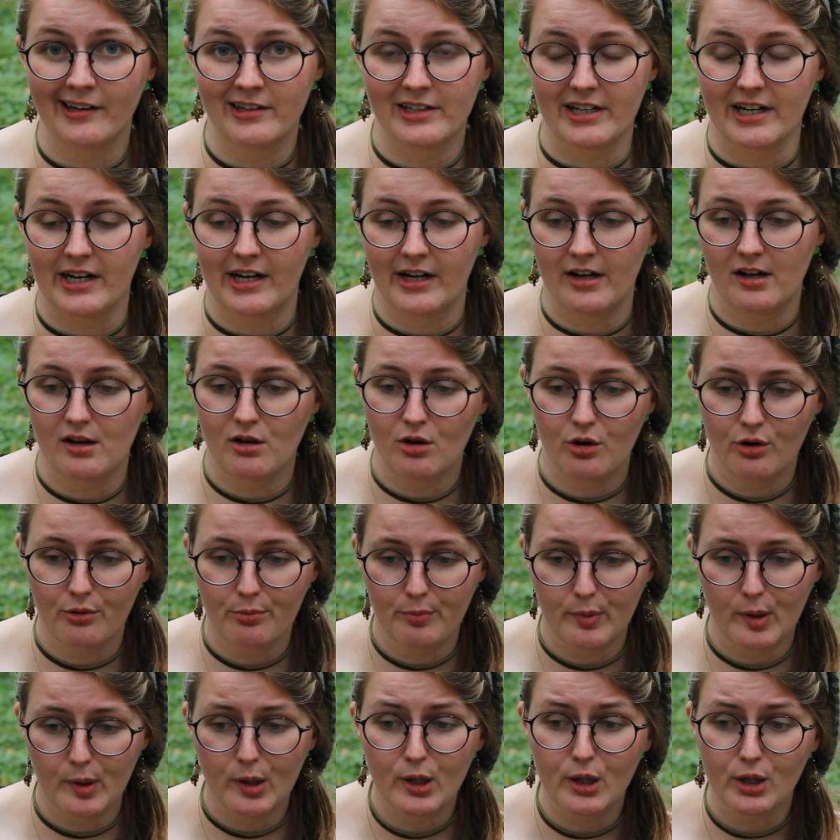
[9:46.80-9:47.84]
I hope
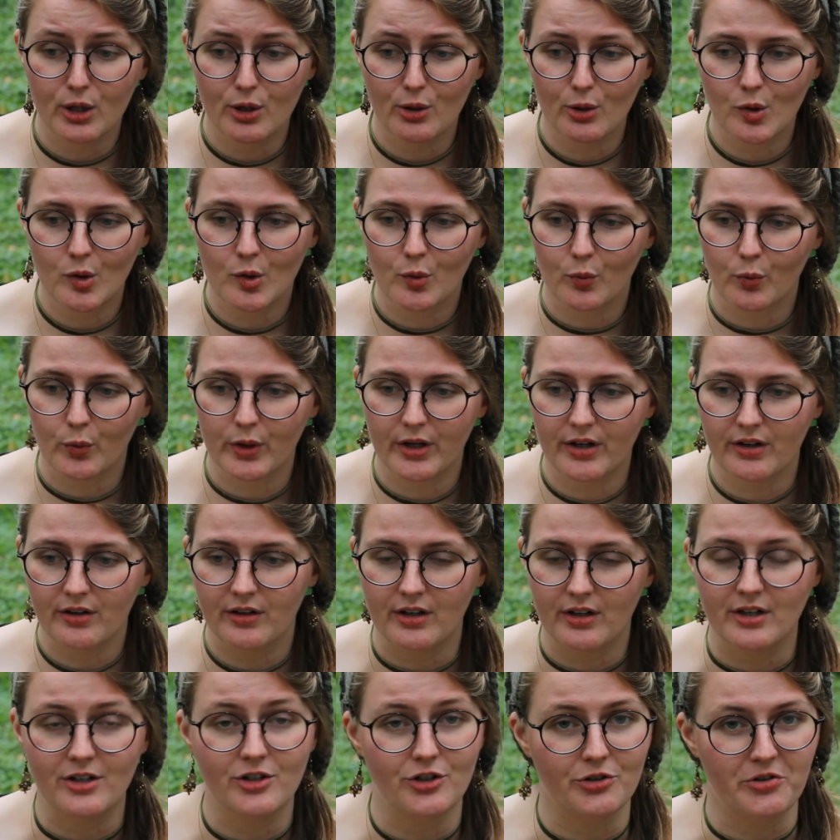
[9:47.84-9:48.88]
you will
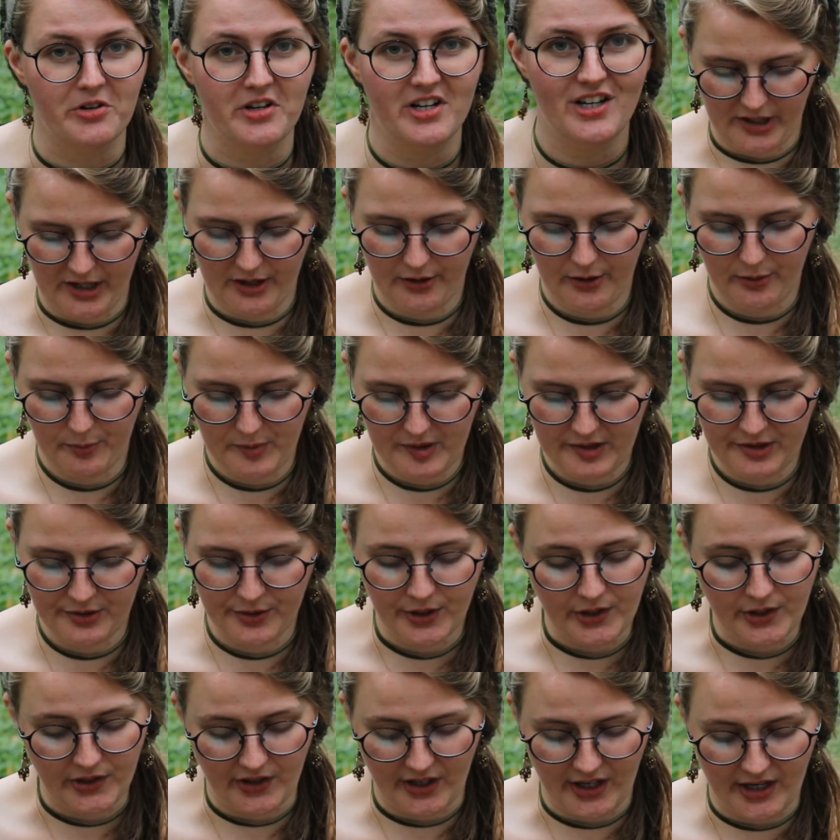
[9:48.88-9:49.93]
enjoy it. I will be
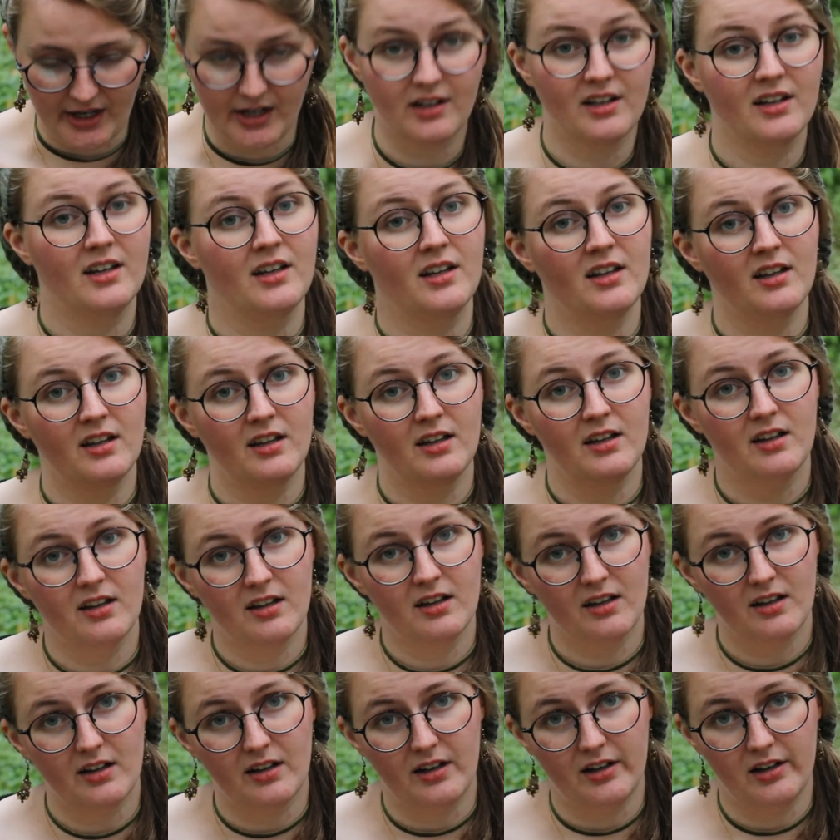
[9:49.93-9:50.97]
doing that
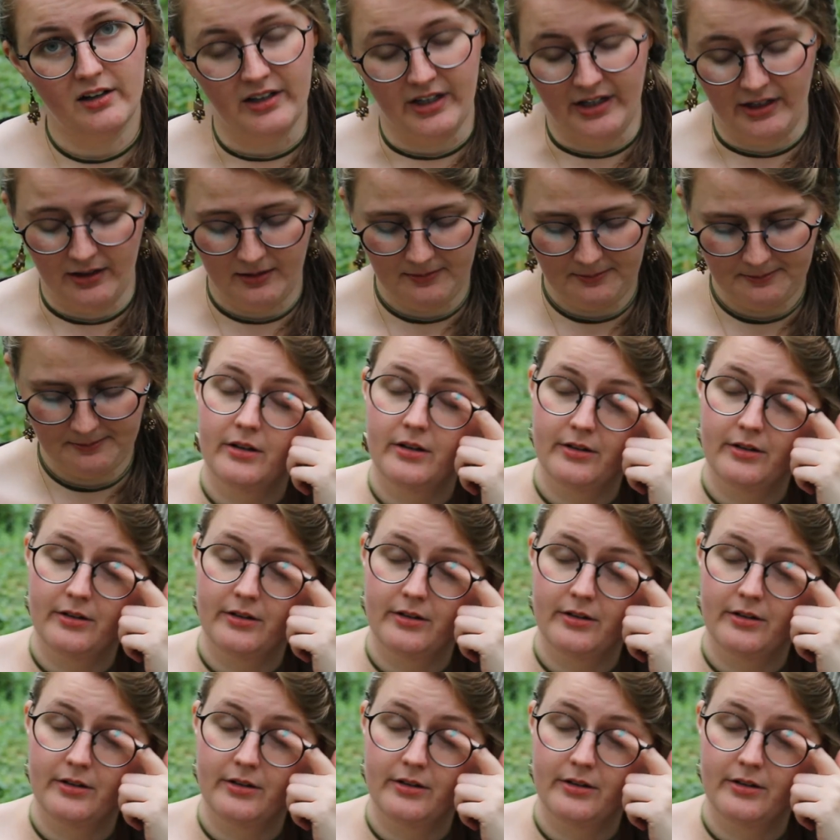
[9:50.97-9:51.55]
again.